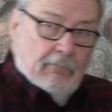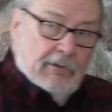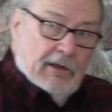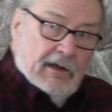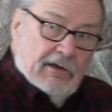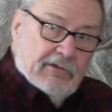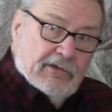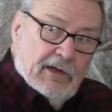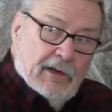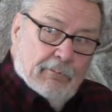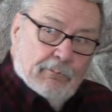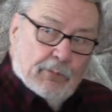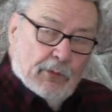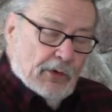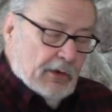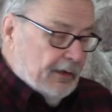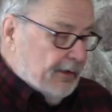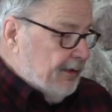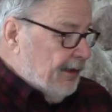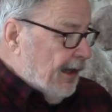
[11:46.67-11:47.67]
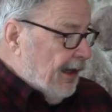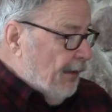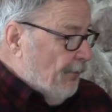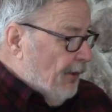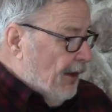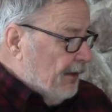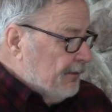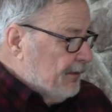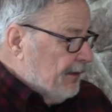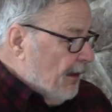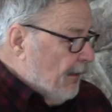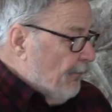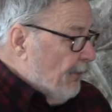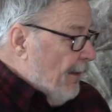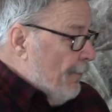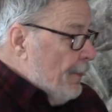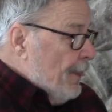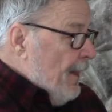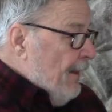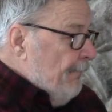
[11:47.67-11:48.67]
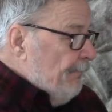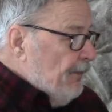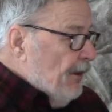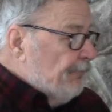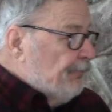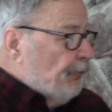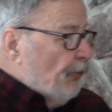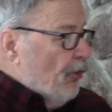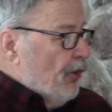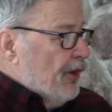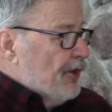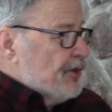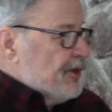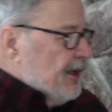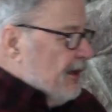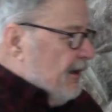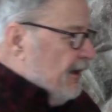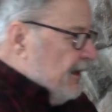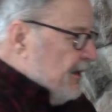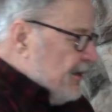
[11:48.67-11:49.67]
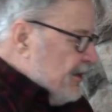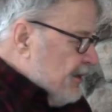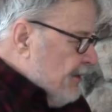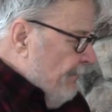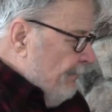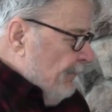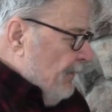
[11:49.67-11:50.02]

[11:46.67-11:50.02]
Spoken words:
and they seem pretty tame out there. But in forest areas,